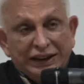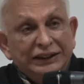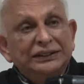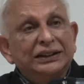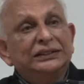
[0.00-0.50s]

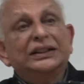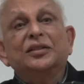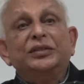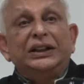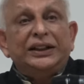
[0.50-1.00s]
And
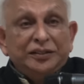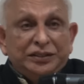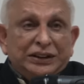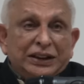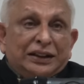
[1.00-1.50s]
Tantra
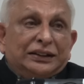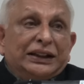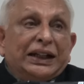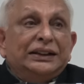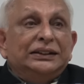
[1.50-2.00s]
believes
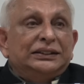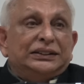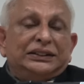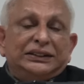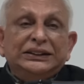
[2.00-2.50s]
that
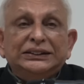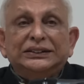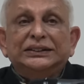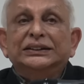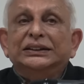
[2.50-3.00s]

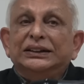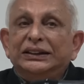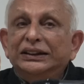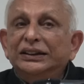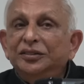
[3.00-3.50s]
this
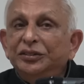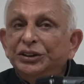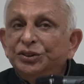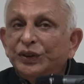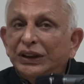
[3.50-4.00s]

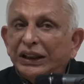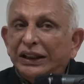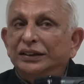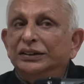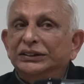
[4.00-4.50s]
individual
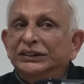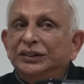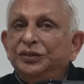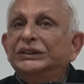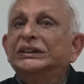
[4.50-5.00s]

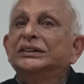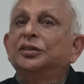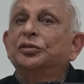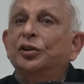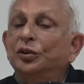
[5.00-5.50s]
energy, which
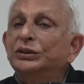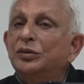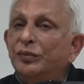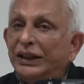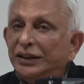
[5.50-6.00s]
is of
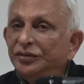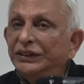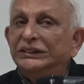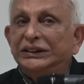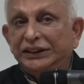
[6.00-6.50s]
course a
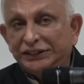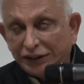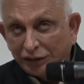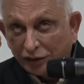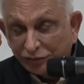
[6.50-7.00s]

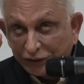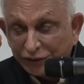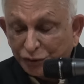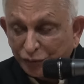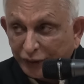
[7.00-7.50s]
manifestation of
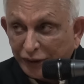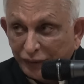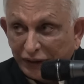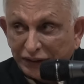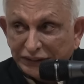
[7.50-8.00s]
the
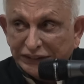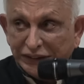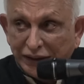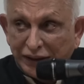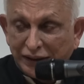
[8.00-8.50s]
Supreme
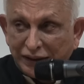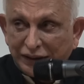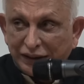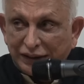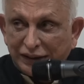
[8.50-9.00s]
Energy
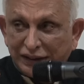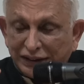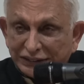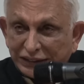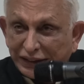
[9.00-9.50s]

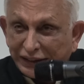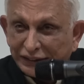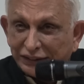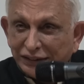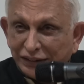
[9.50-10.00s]
in a
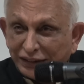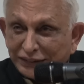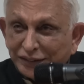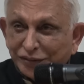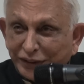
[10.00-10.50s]
slightly
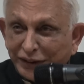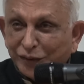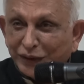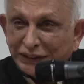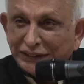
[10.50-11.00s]
less
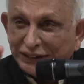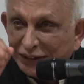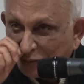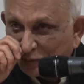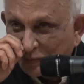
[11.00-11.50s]

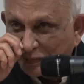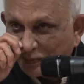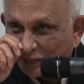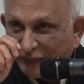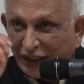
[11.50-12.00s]
frequency
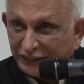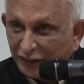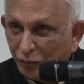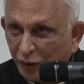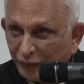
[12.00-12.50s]

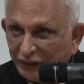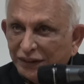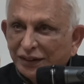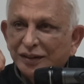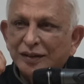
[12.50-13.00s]
at the moment,